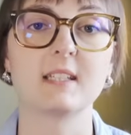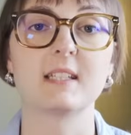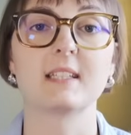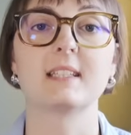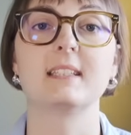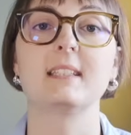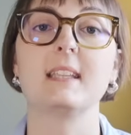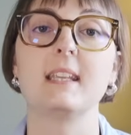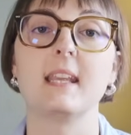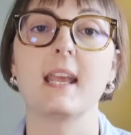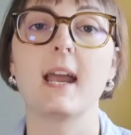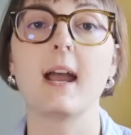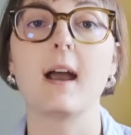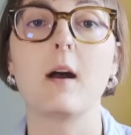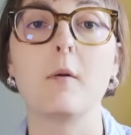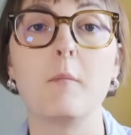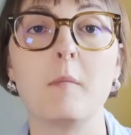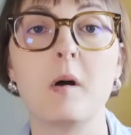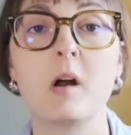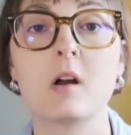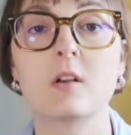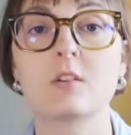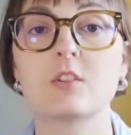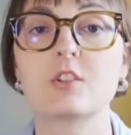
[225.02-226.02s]
to see how
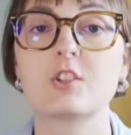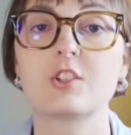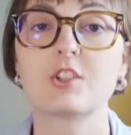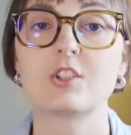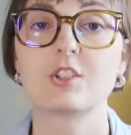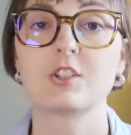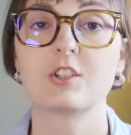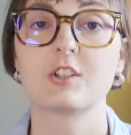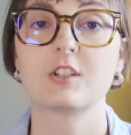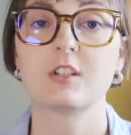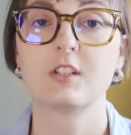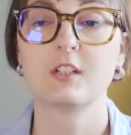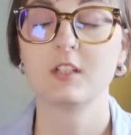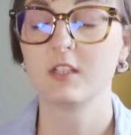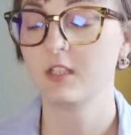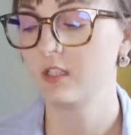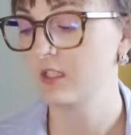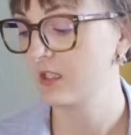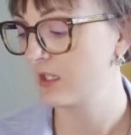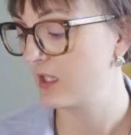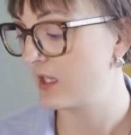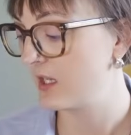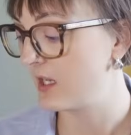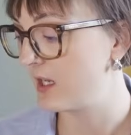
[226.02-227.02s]
much
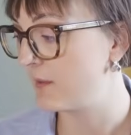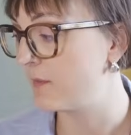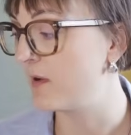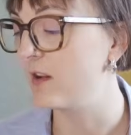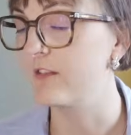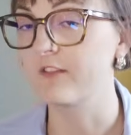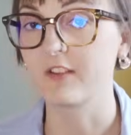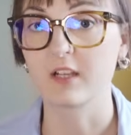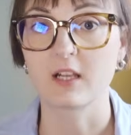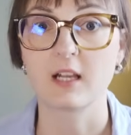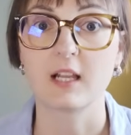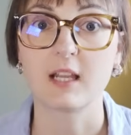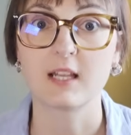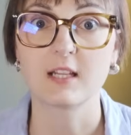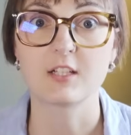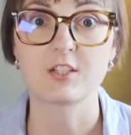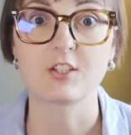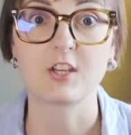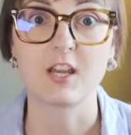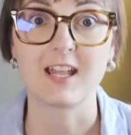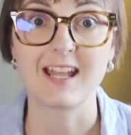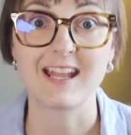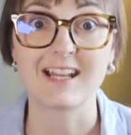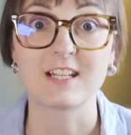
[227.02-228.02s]
of the
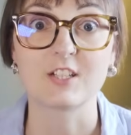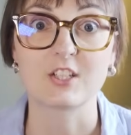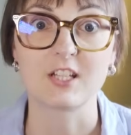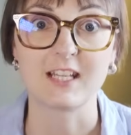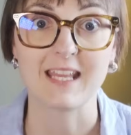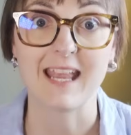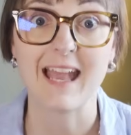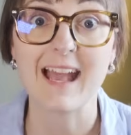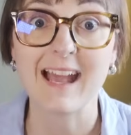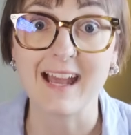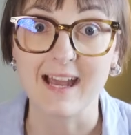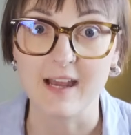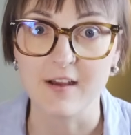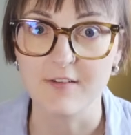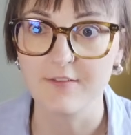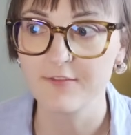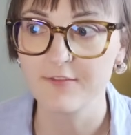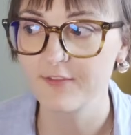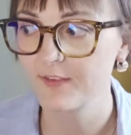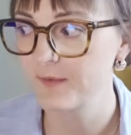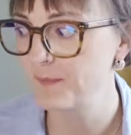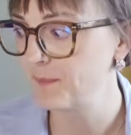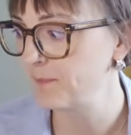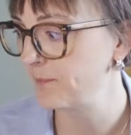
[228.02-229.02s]
collection I actually
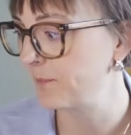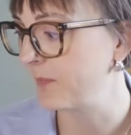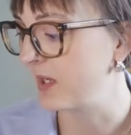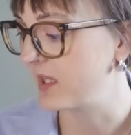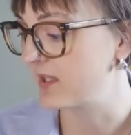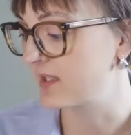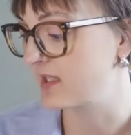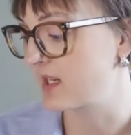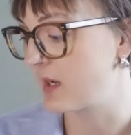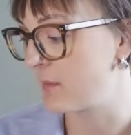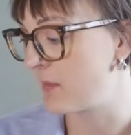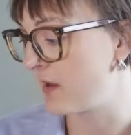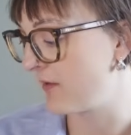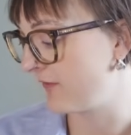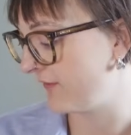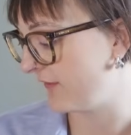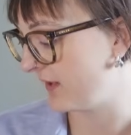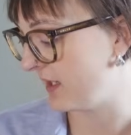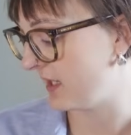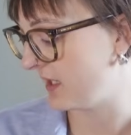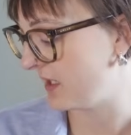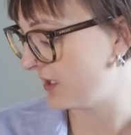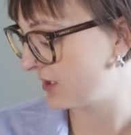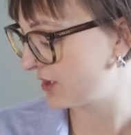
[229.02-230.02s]
have by the time I've
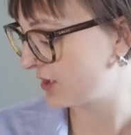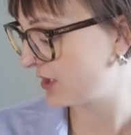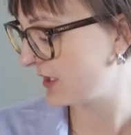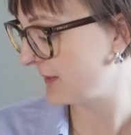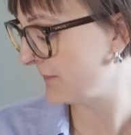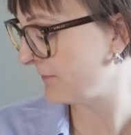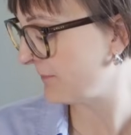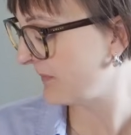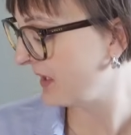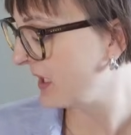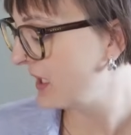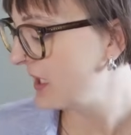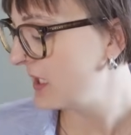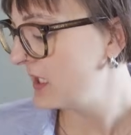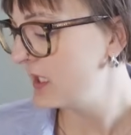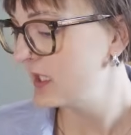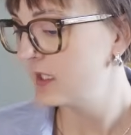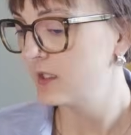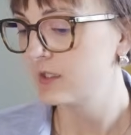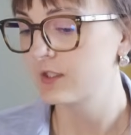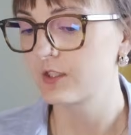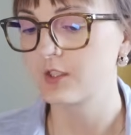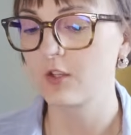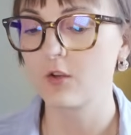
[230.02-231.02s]
finished.
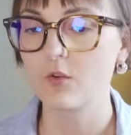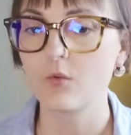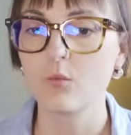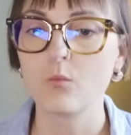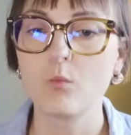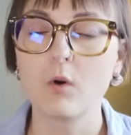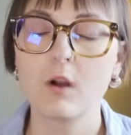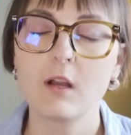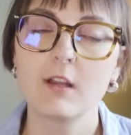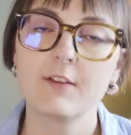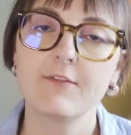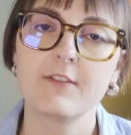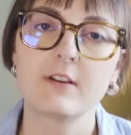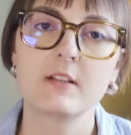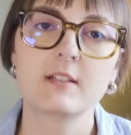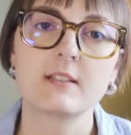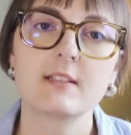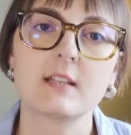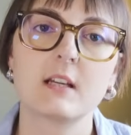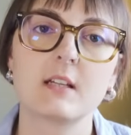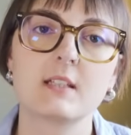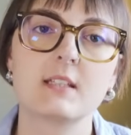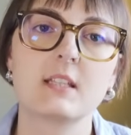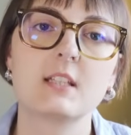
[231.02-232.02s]
So what I first
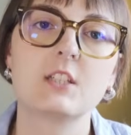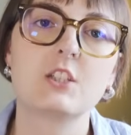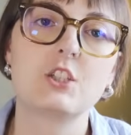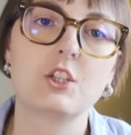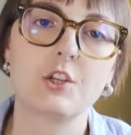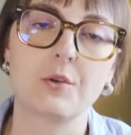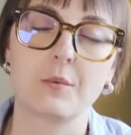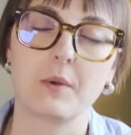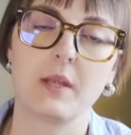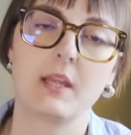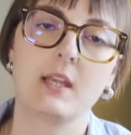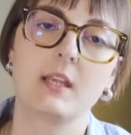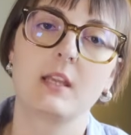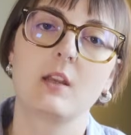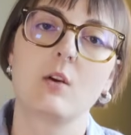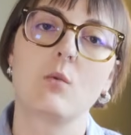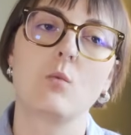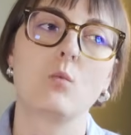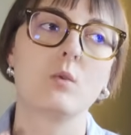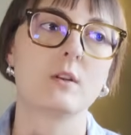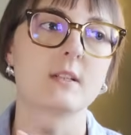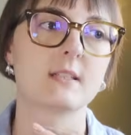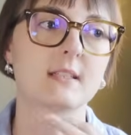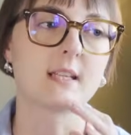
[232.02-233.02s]
started doing
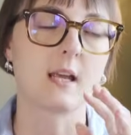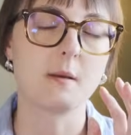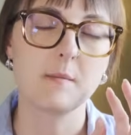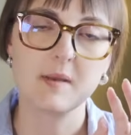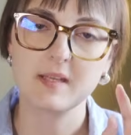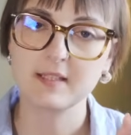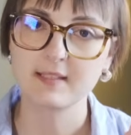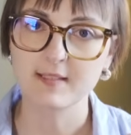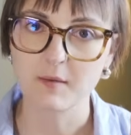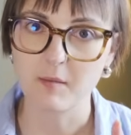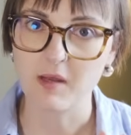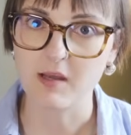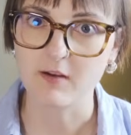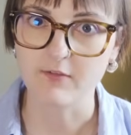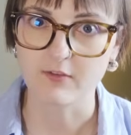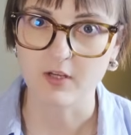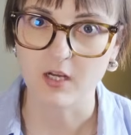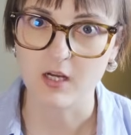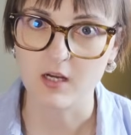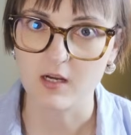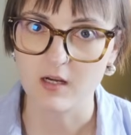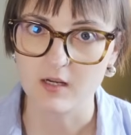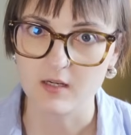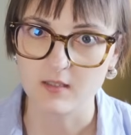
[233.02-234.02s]
was I made some out of
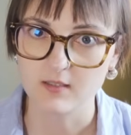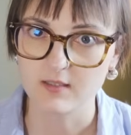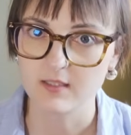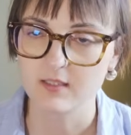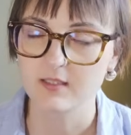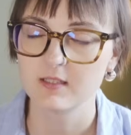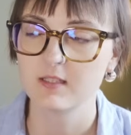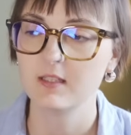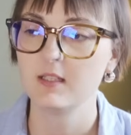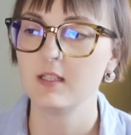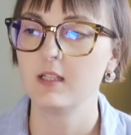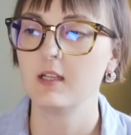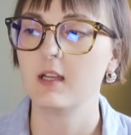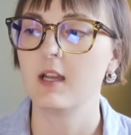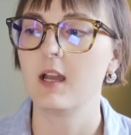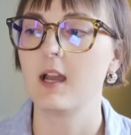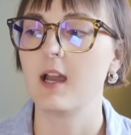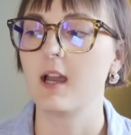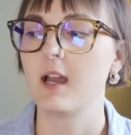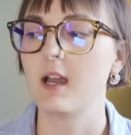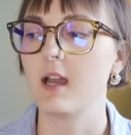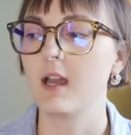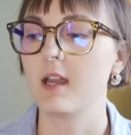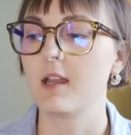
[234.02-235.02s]
card,
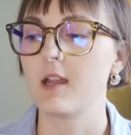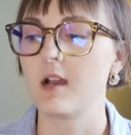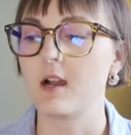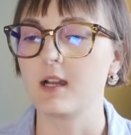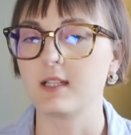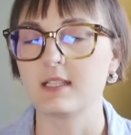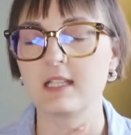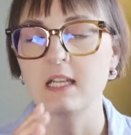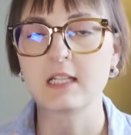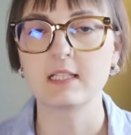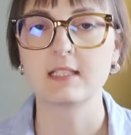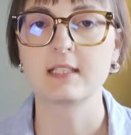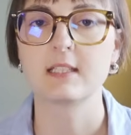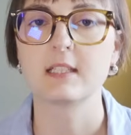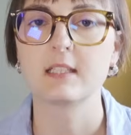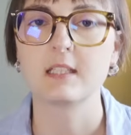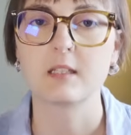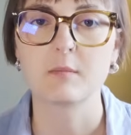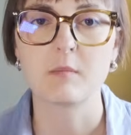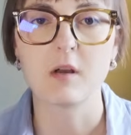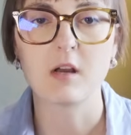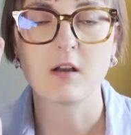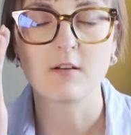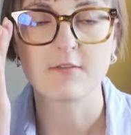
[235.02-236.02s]
and I tested
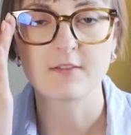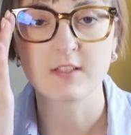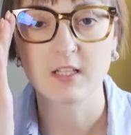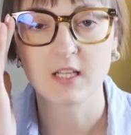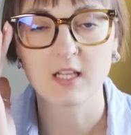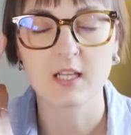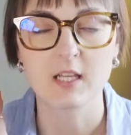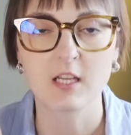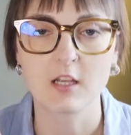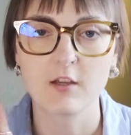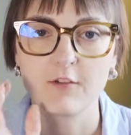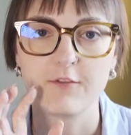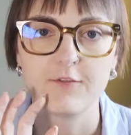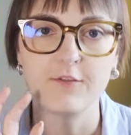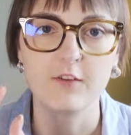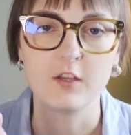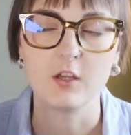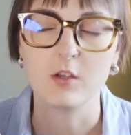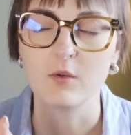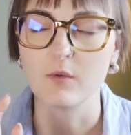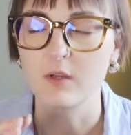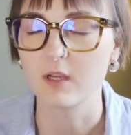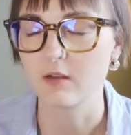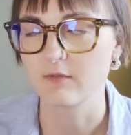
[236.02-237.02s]
them after like a
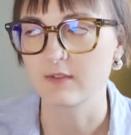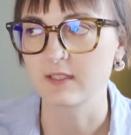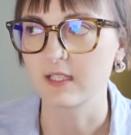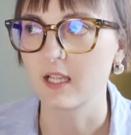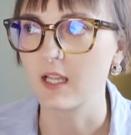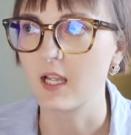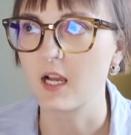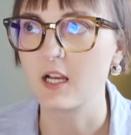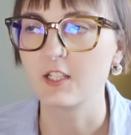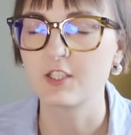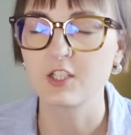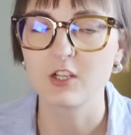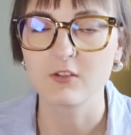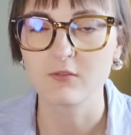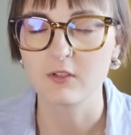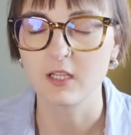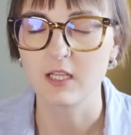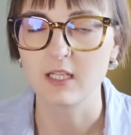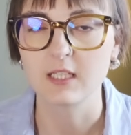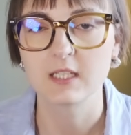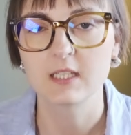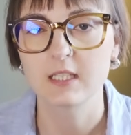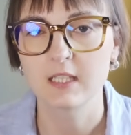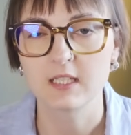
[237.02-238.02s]
few, and I was like, I don't
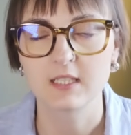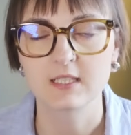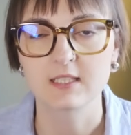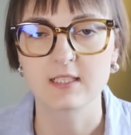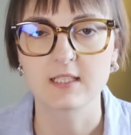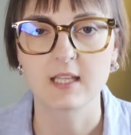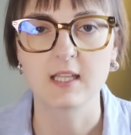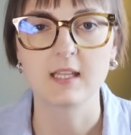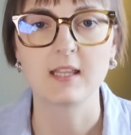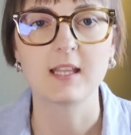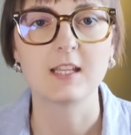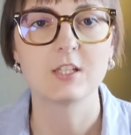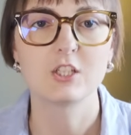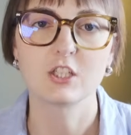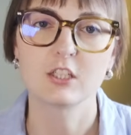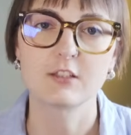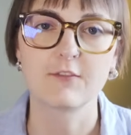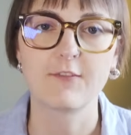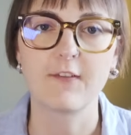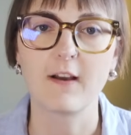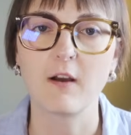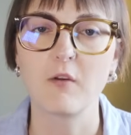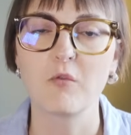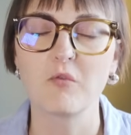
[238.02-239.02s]
like this. Like, they
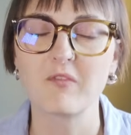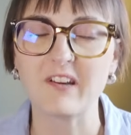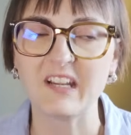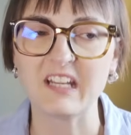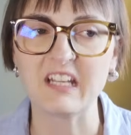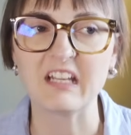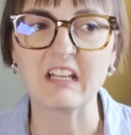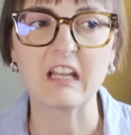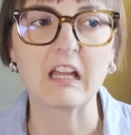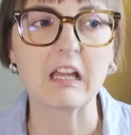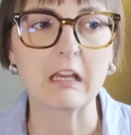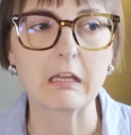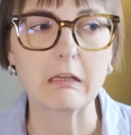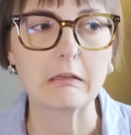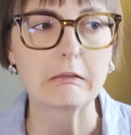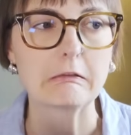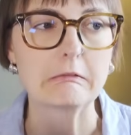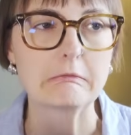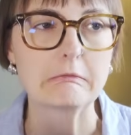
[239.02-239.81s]
just felt really like